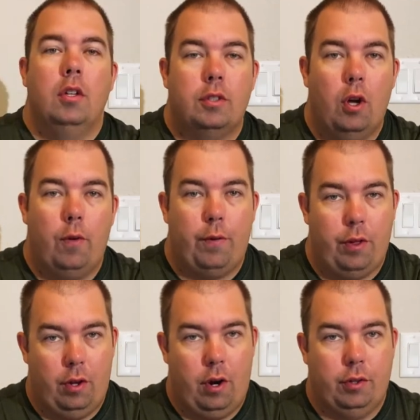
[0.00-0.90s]
So for
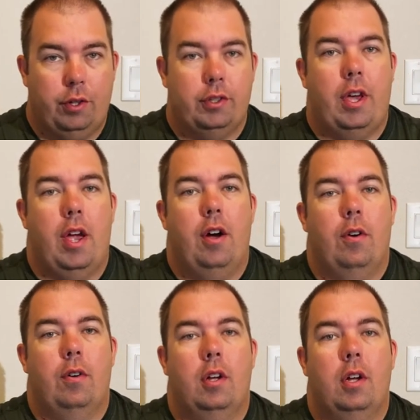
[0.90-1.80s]
the larger
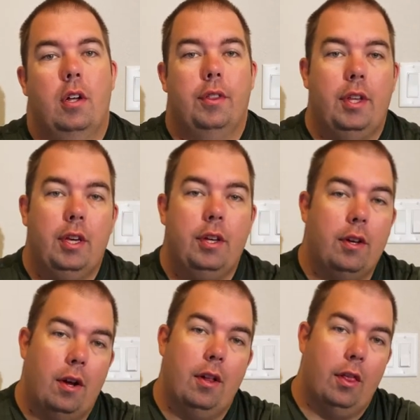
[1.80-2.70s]
scale,
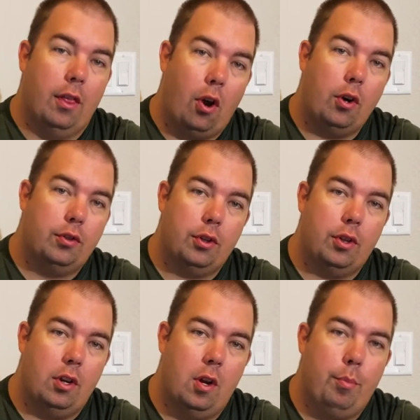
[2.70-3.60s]
the larger
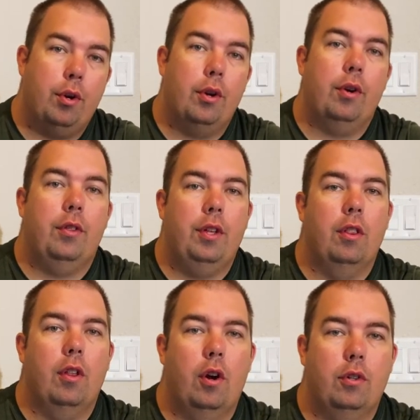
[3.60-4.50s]
the number, the
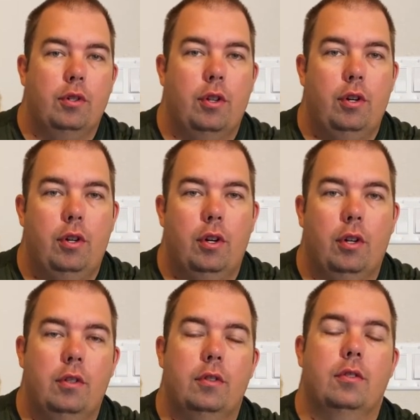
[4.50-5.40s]
larger the hook.